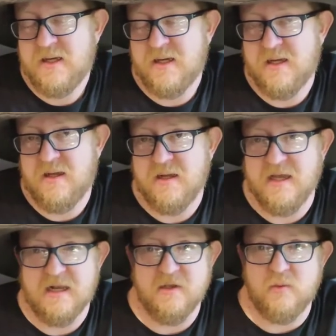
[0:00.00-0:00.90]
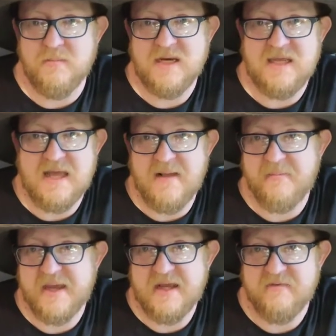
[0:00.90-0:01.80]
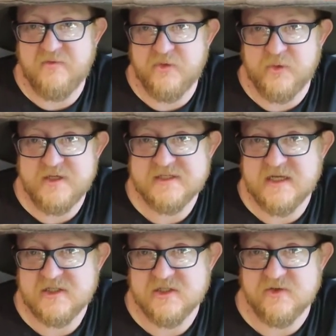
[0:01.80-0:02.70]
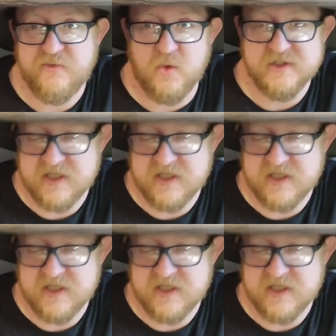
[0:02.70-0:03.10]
uh, like a little mini campaign for three sessions or four